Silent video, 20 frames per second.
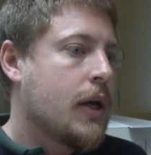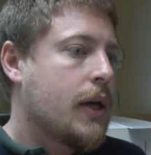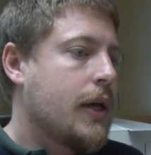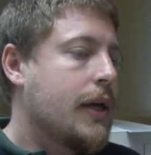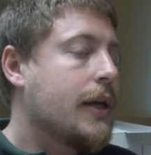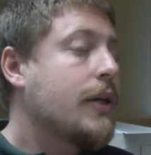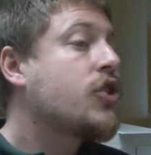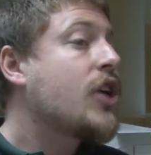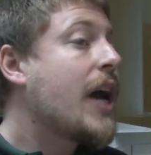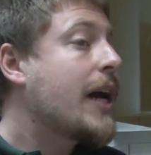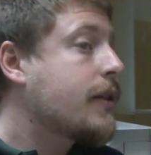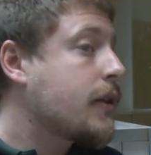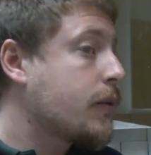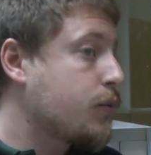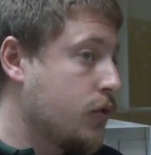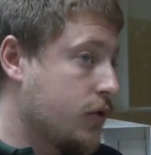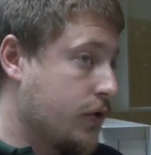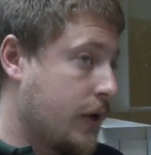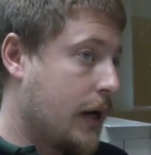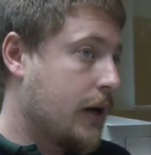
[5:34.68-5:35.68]

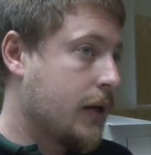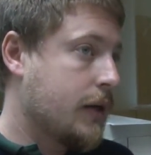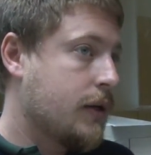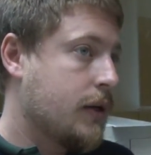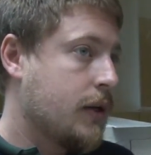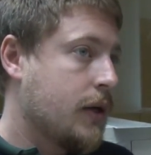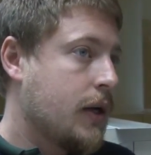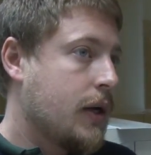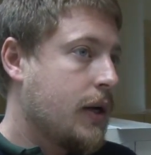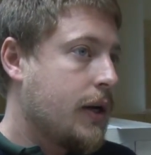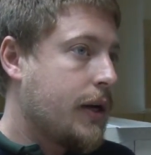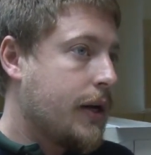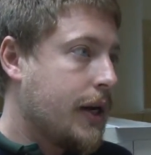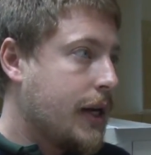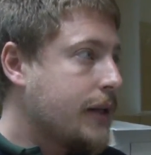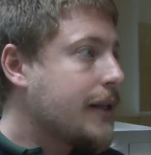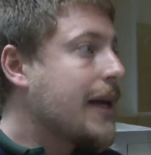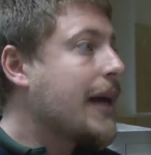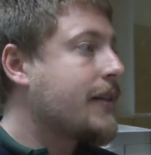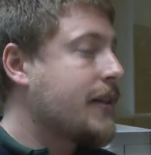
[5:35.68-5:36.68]
injectable drug
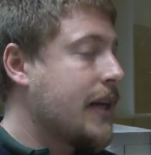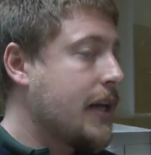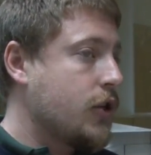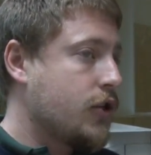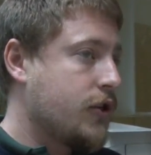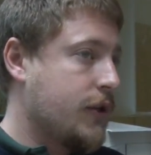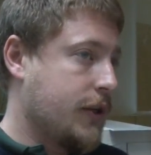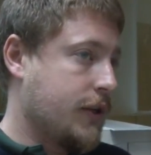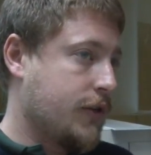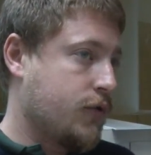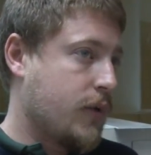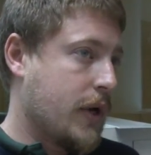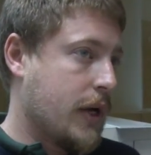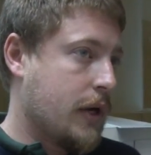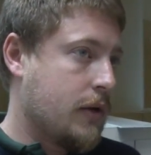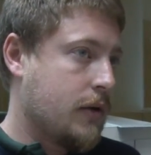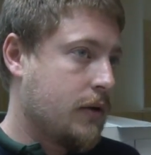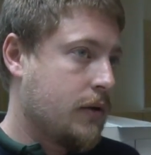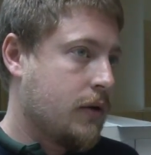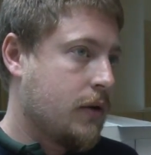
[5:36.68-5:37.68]
need attention as well.
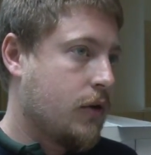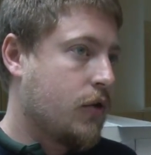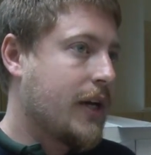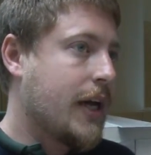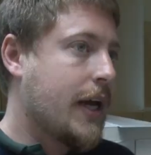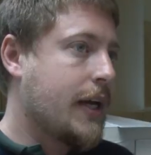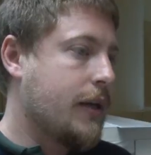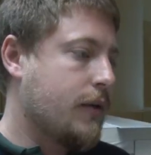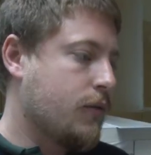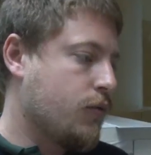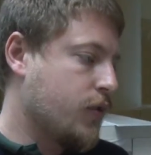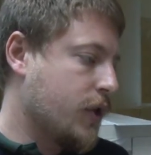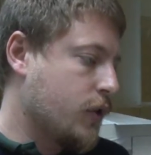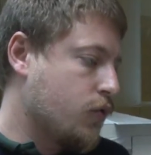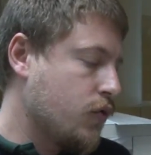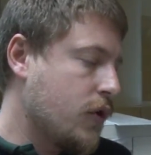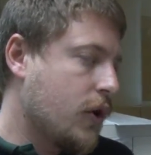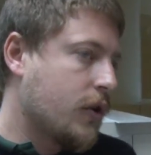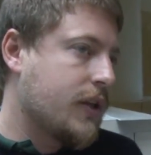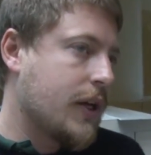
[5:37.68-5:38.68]
Mm. Okay, we
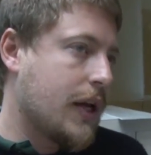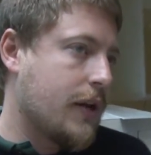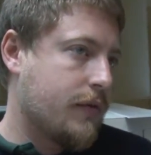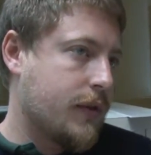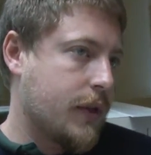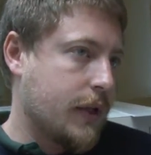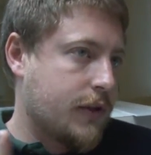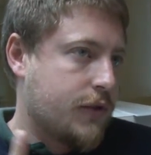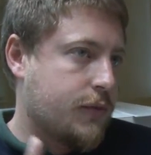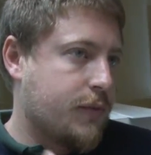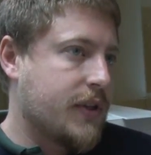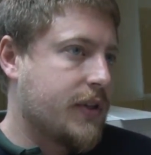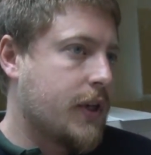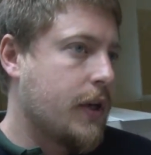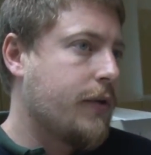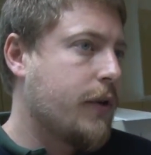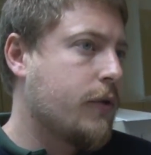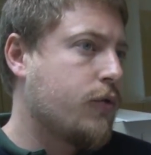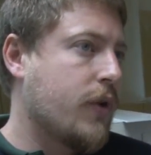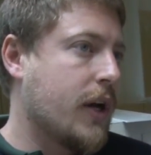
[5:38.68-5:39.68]
do not have that
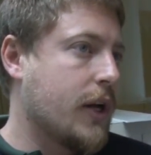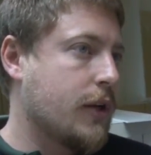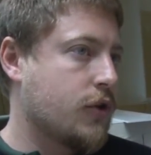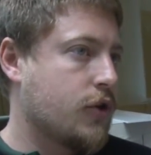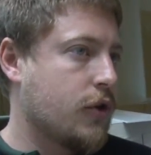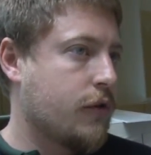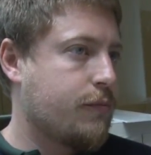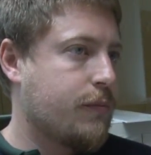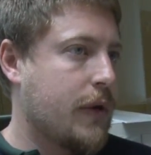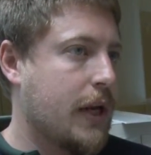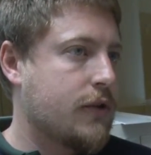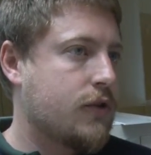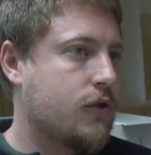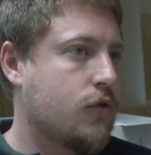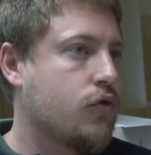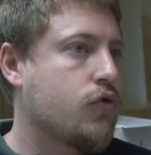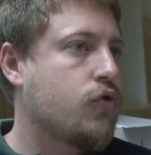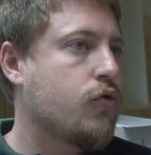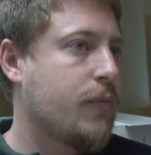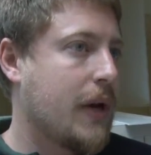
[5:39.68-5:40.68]
specific range of +2
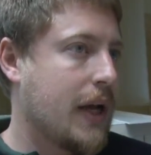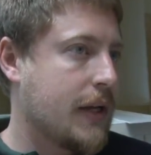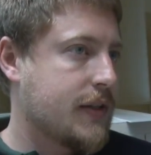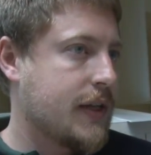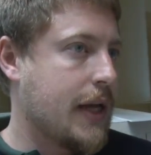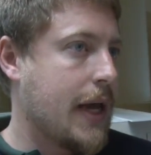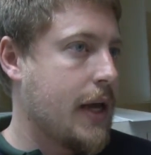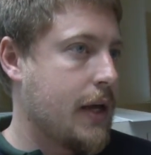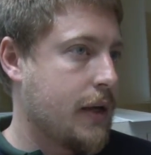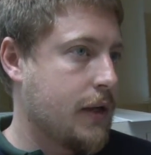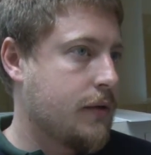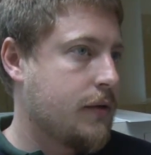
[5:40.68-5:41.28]
to +8.